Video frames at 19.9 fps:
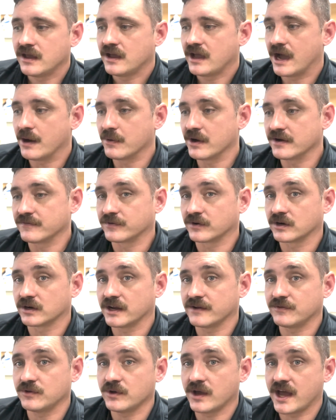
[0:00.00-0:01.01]
However,
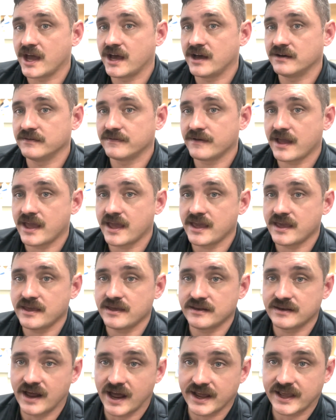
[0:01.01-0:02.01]
if you have a
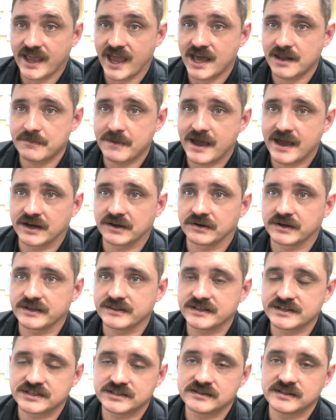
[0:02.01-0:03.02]
NiCad battery
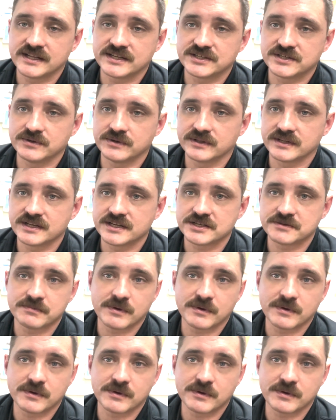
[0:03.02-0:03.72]
that's doing this,